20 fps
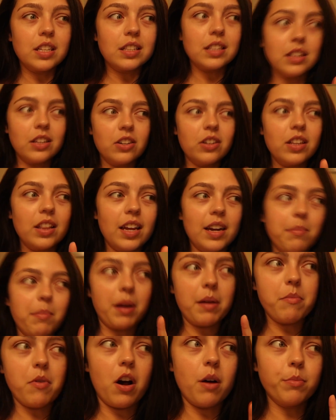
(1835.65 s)
It's literally like
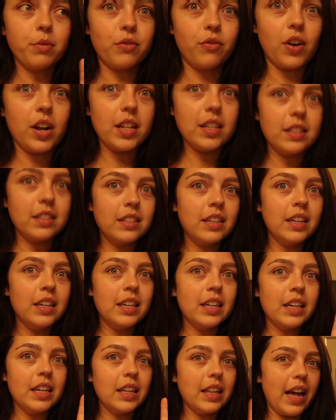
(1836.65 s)
my mom's friend's
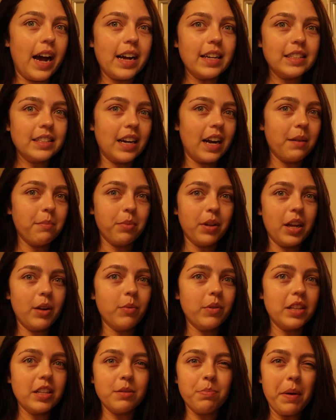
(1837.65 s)
last time
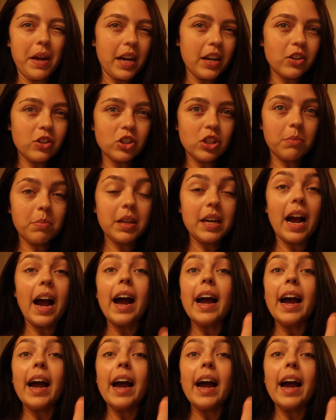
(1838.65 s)
playing with this band or something.